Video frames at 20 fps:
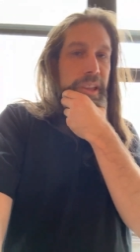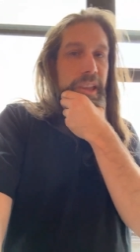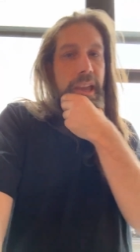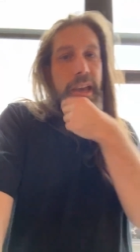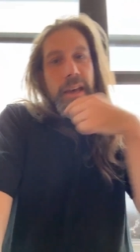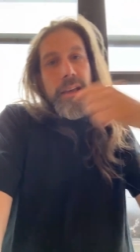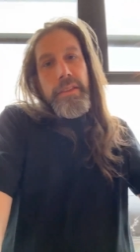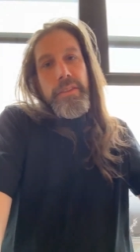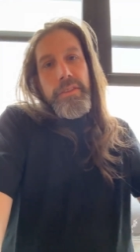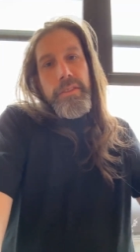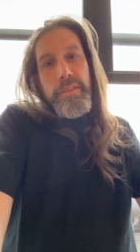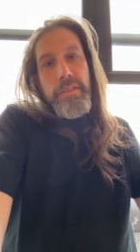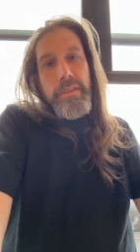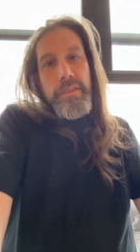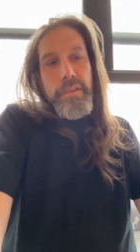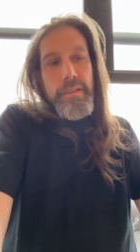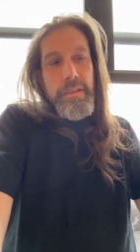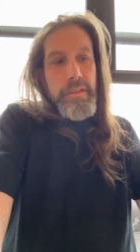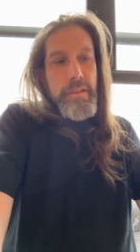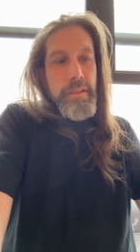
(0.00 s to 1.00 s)
but yeah,
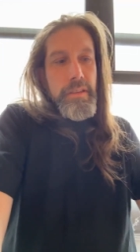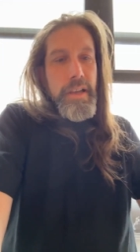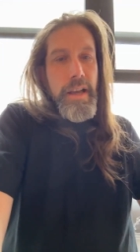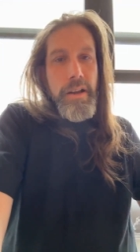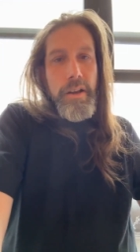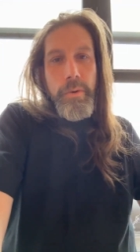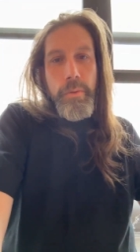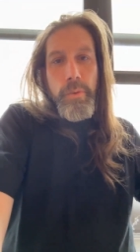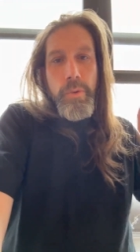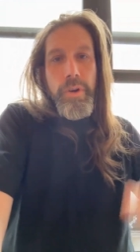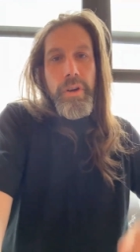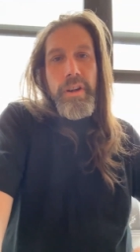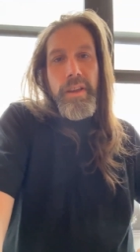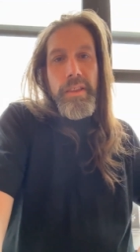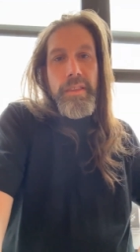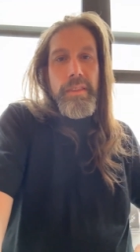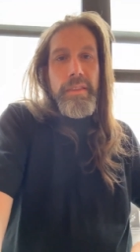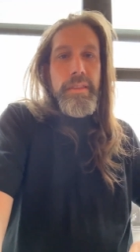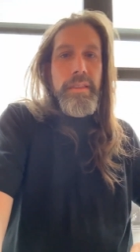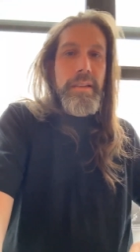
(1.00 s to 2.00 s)
knock on wood,
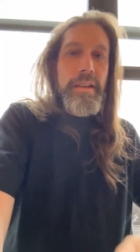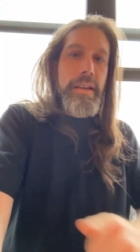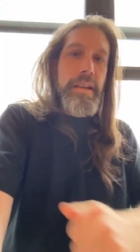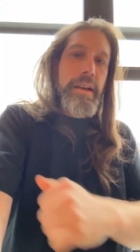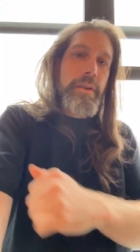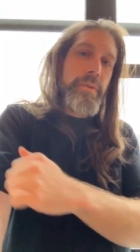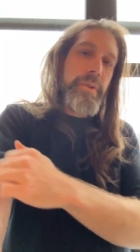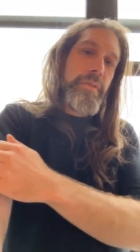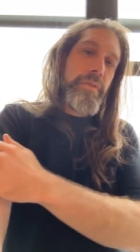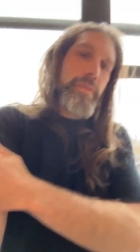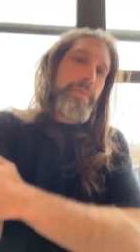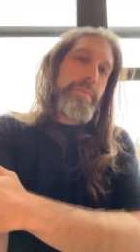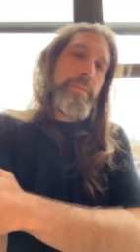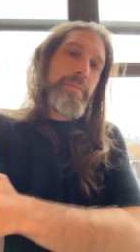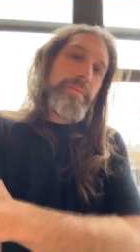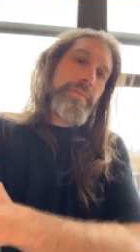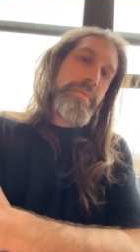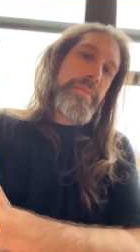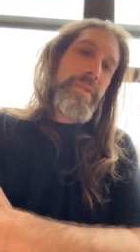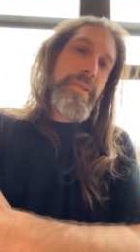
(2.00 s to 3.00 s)
I, I got rid of them.